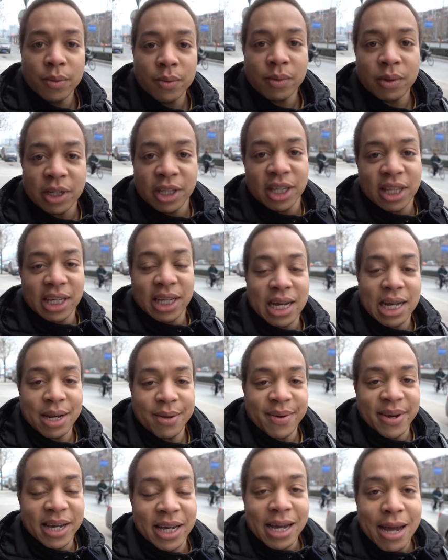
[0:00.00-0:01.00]
what do you think
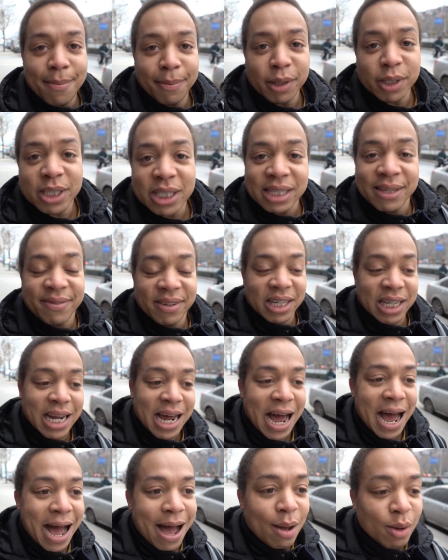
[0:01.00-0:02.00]
anyway? I'm used to living in a
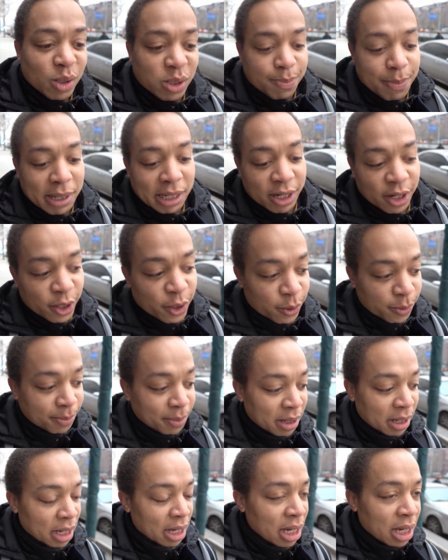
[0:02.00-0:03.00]
house back home.
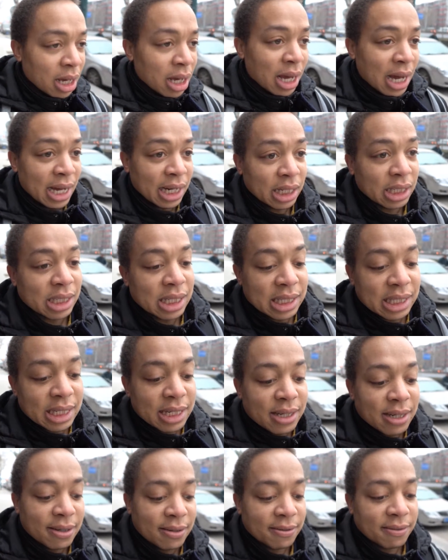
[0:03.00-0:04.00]
And since
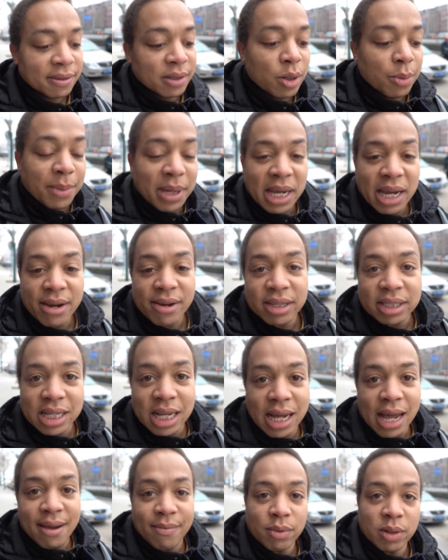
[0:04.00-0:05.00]
I've come here, it's
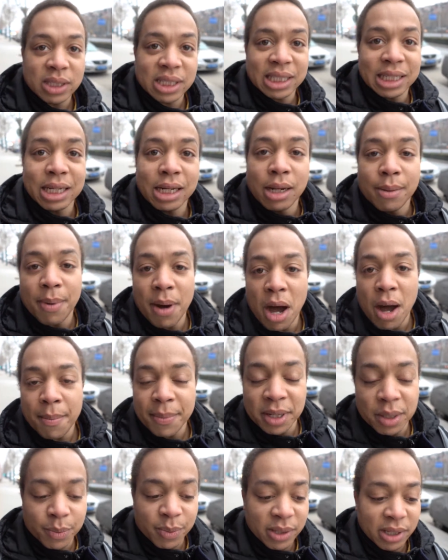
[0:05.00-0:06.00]
like everyone's in an
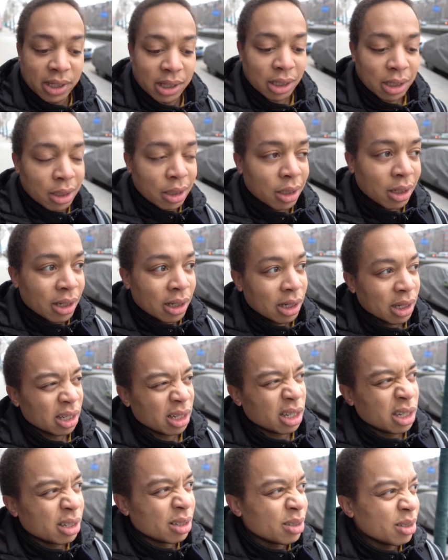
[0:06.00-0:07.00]
apartment with, you
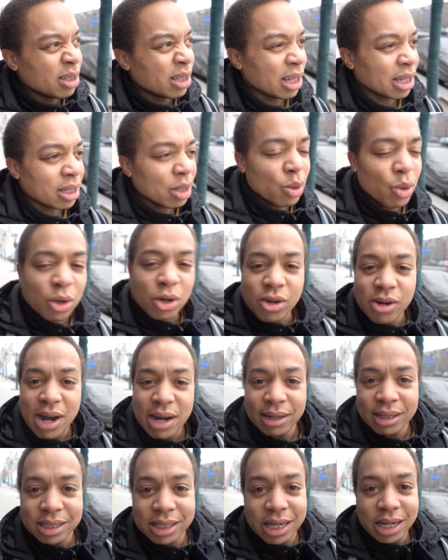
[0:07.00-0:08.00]
know, like all
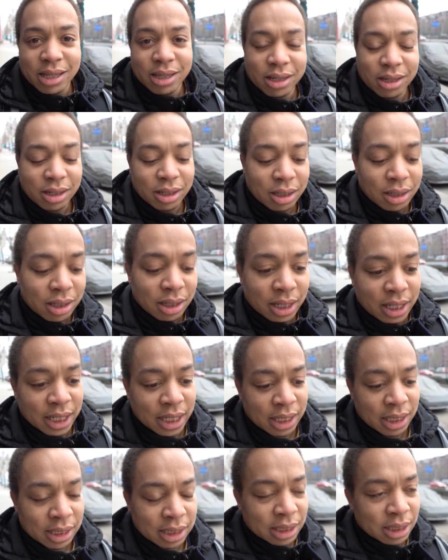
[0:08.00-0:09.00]
crowded together.
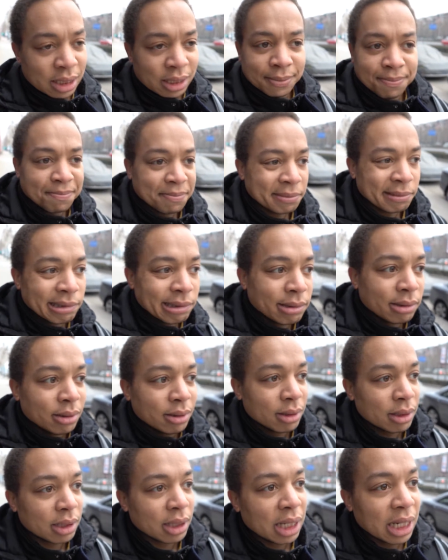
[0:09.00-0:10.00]

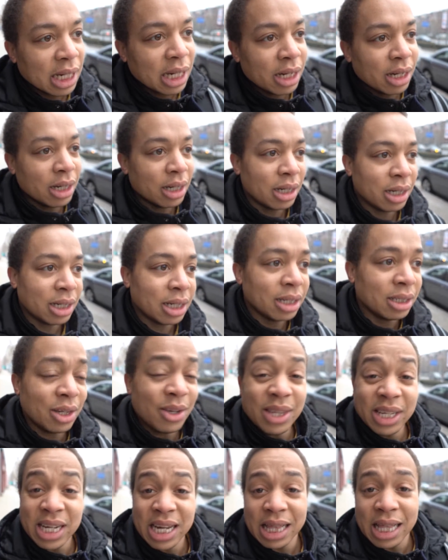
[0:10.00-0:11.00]
I
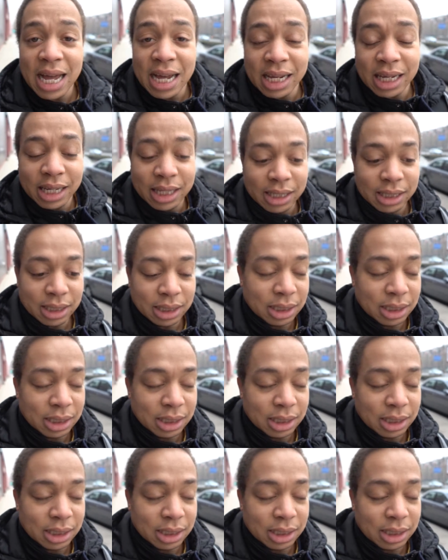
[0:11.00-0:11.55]
don't think I like it.